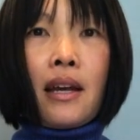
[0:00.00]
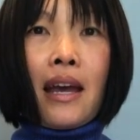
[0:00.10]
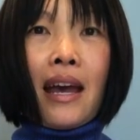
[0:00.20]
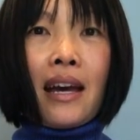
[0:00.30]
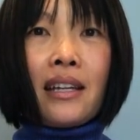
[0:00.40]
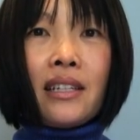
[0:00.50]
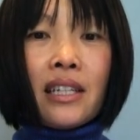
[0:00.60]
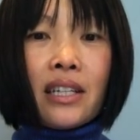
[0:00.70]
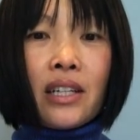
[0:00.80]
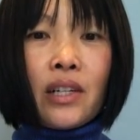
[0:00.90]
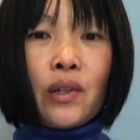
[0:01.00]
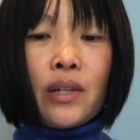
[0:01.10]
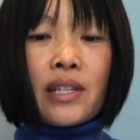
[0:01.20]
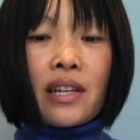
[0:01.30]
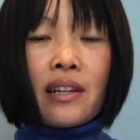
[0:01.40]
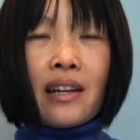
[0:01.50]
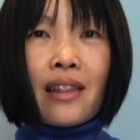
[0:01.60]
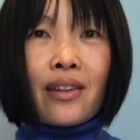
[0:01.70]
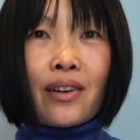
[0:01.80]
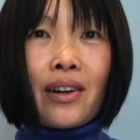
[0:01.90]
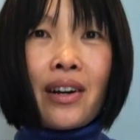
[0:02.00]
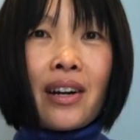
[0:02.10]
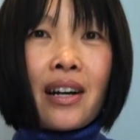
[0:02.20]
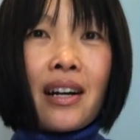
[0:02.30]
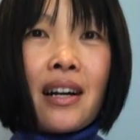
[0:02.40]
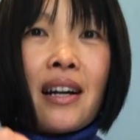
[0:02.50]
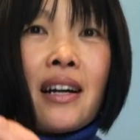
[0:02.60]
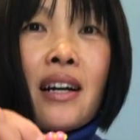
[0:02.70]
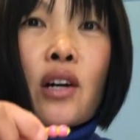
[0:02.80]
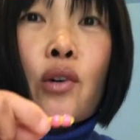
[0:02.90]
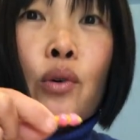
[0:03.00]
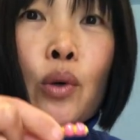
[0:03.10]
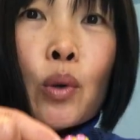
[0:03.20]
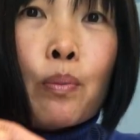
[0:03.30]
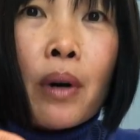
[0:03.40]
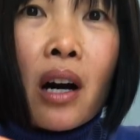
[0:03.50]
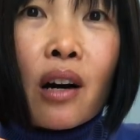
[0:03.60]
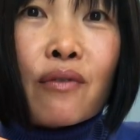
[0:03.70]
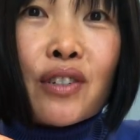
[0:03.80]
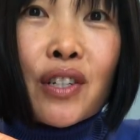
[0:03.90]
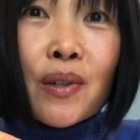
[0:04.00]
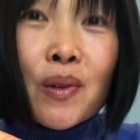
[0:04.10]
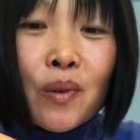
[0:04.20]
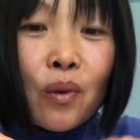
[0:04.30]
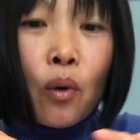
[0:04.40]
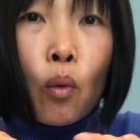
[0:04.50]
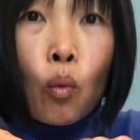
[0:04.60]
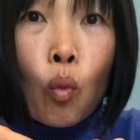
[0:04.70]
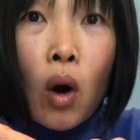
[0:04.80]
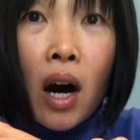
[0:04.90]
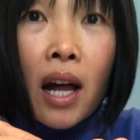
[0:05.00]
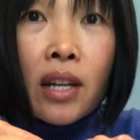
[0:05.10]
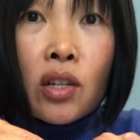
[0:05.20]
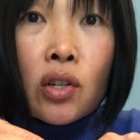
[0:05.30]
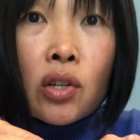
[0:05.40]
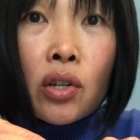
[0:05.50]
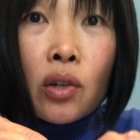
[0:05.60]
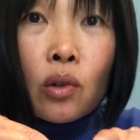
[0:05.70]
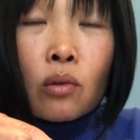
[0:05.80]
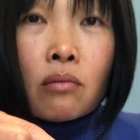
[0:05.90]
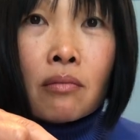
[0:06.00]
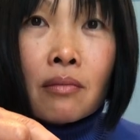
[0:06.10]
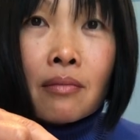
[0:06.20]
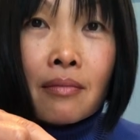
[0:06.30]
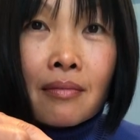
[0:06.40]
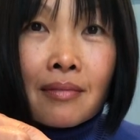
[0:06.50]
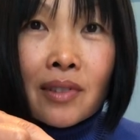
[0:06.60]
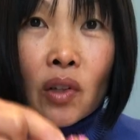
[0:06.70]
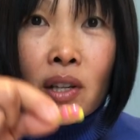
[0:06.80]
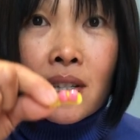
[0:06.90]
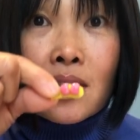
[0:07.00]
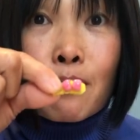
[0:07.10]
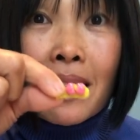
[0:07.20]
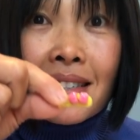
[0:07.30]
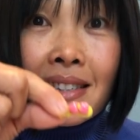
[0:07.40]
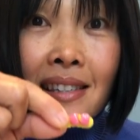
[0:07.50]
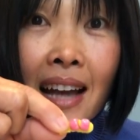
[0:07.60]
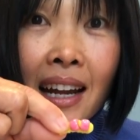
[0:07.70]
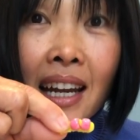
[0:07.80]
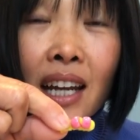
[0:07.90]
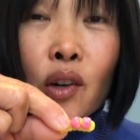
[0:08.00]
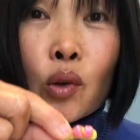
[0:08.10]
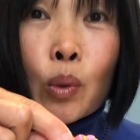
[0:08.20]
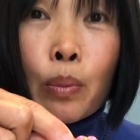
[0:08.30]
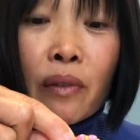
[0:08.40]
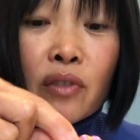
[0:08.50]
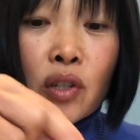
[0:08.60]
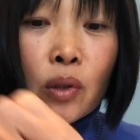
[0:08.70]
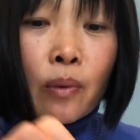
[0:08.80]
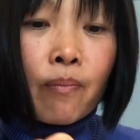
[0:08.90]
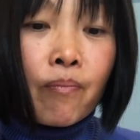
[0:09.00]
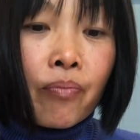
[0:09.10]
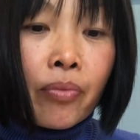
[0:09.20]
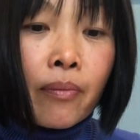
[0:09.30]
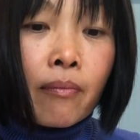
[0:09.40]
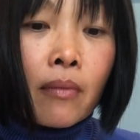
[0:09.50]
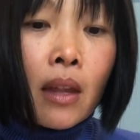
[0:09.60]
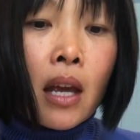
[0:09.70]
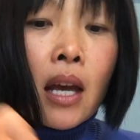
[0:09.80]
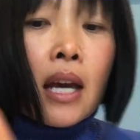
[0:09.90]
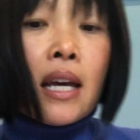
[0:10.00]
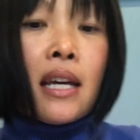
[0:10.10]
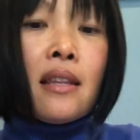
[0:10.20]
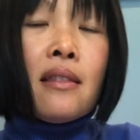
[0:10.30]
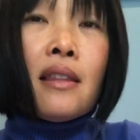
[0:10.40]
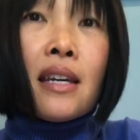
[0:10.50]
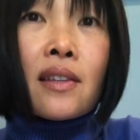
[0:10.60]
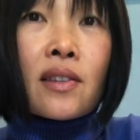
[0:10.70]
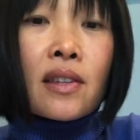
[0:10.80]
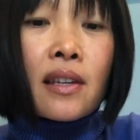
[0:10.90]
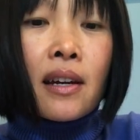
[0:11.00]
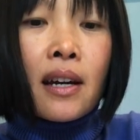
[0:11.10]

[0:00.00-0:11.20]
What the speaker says: And here is another group of 2. 1, 2. So this is my second group of 2. In this